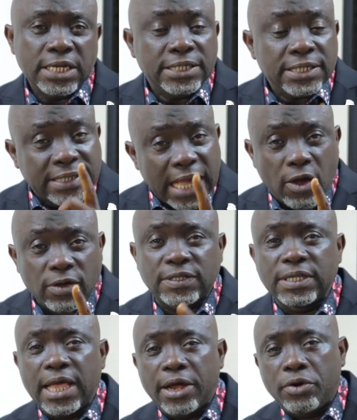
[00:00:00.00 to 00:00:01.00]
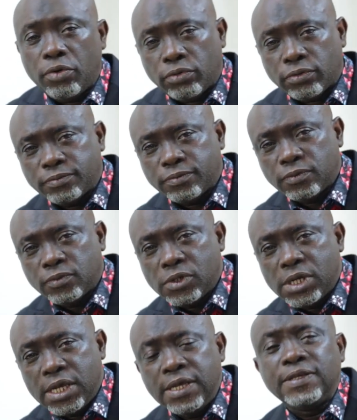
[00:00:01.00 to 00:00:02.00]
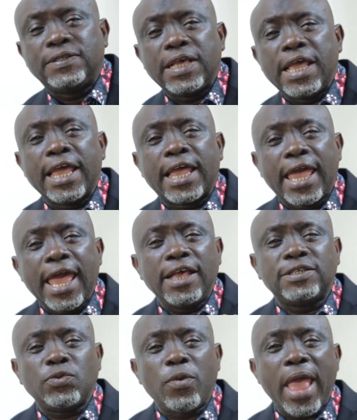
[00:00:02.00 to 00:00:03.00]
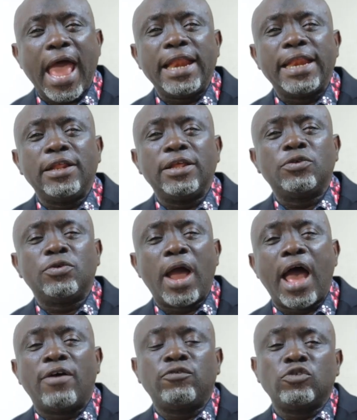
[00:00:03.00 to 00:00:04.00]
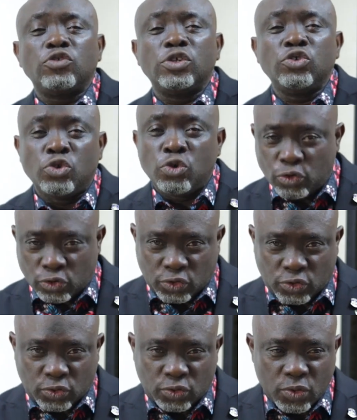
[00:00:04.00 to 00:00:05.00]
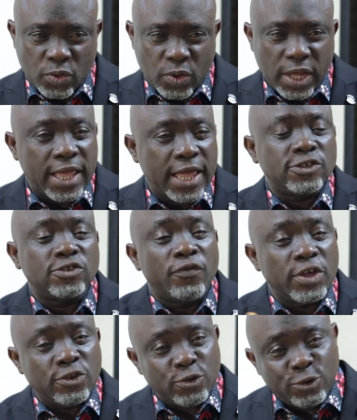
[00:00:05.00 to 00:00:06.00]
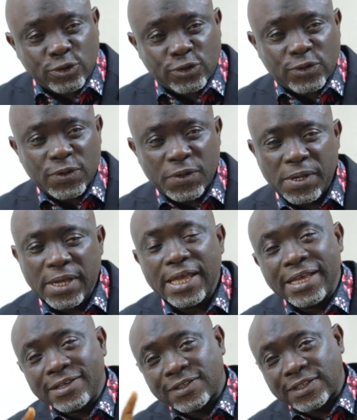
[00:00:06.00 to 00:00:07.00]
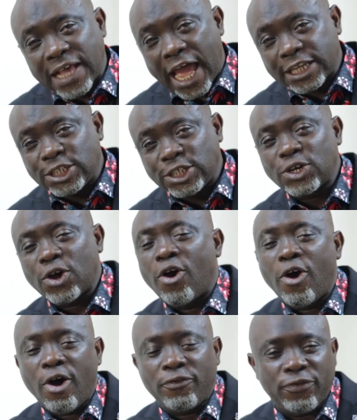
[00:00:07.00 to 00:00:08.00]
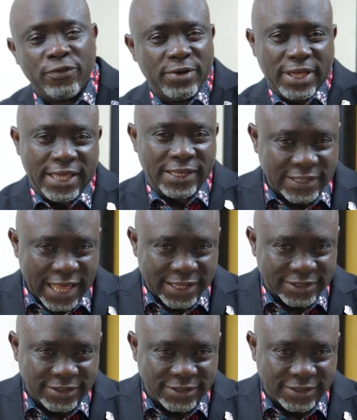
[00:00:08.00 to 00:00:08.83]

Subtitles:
The second scenario is a case where you have use, a case of a use in search of a site.